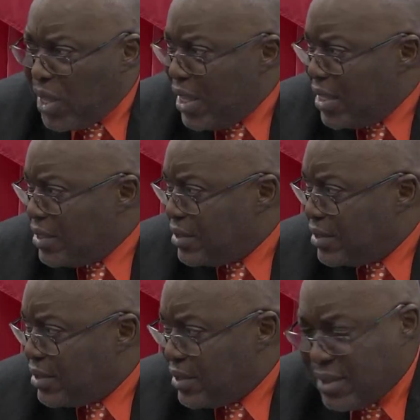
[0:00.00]

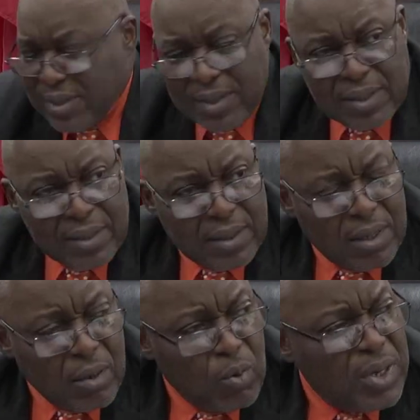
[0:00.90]
ways.
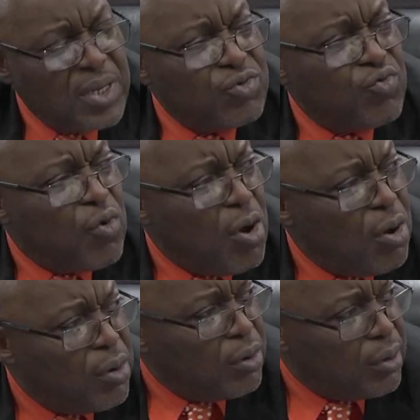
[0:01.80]
What is
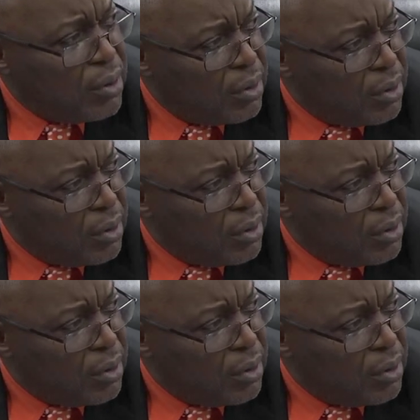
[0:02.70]
wrong